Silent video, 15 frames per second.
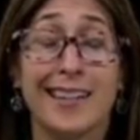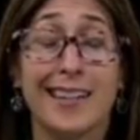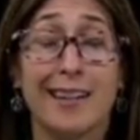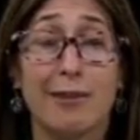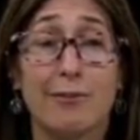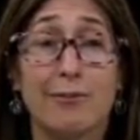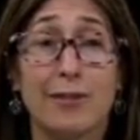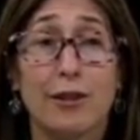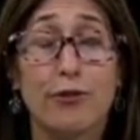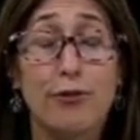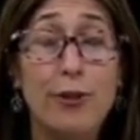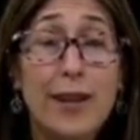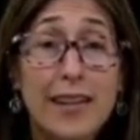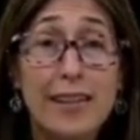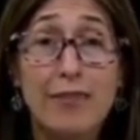
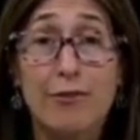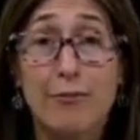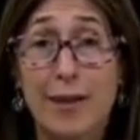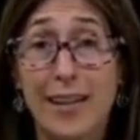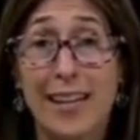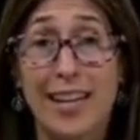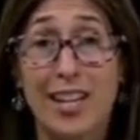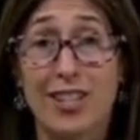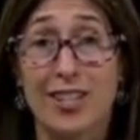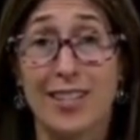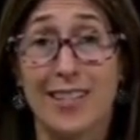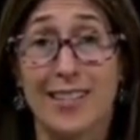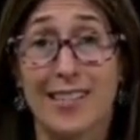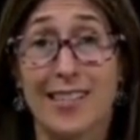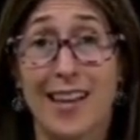afraid of
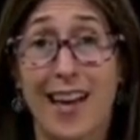medications.